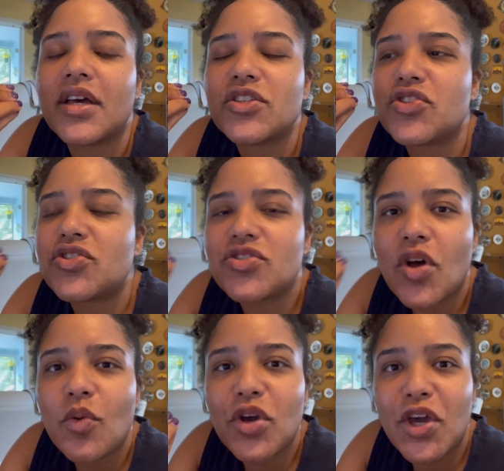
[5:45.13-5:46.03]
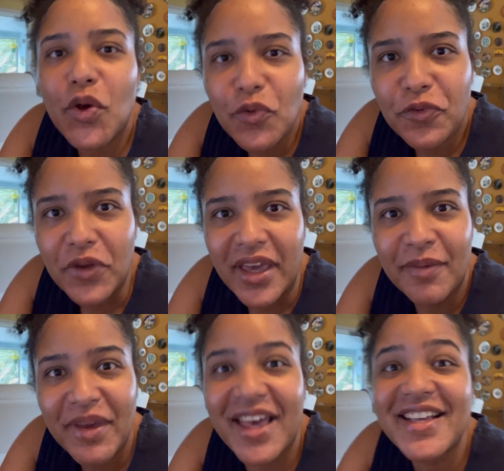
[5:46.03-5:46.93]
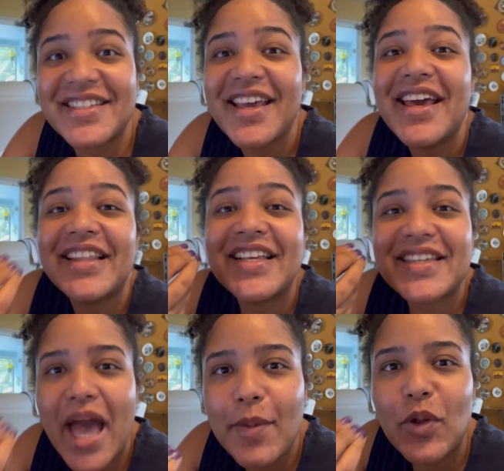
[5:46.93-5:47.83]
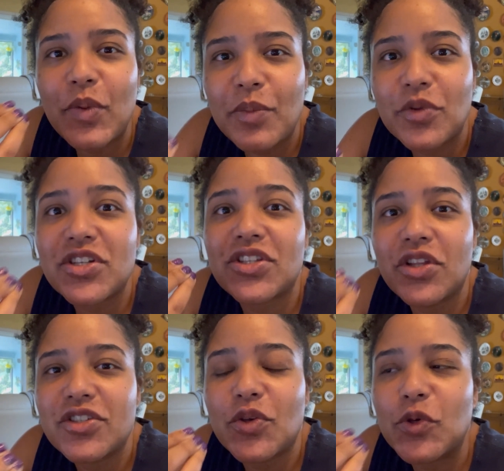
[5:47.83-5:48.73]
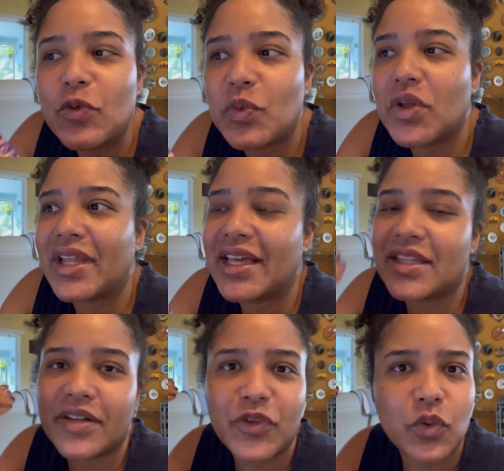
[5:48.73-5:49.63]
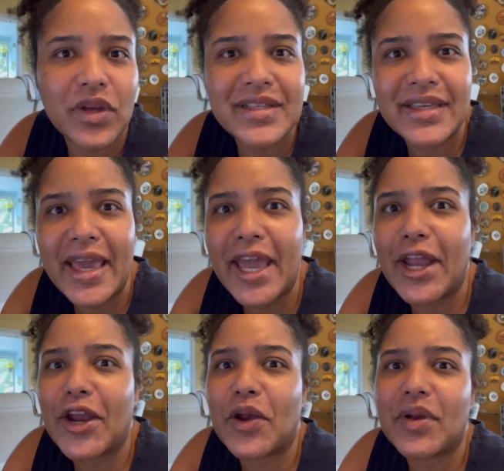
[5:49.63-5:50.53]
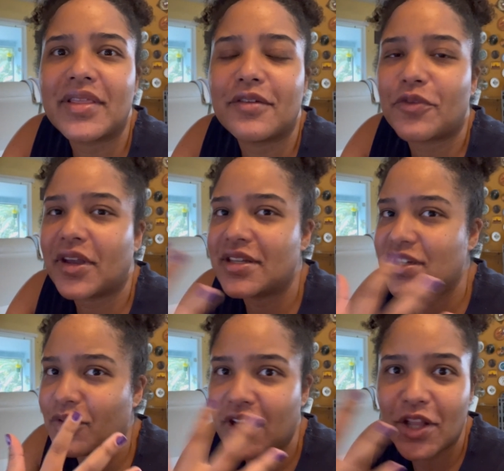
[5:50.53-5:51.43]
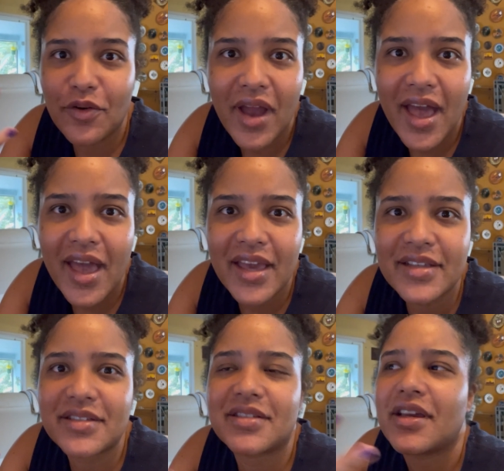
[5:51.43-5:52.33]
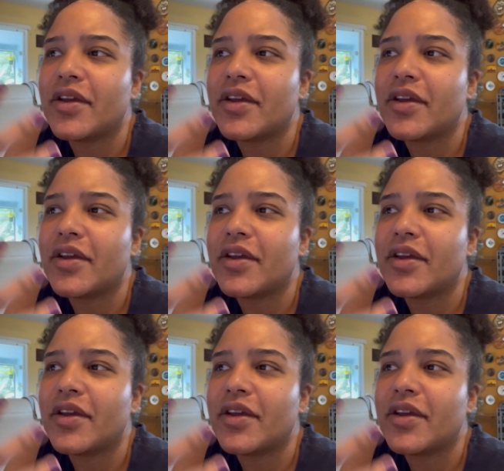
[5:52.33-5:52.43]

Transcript: so goofy, because these capital people just look so goofy with like the crazy hair and the freaking different color eyes.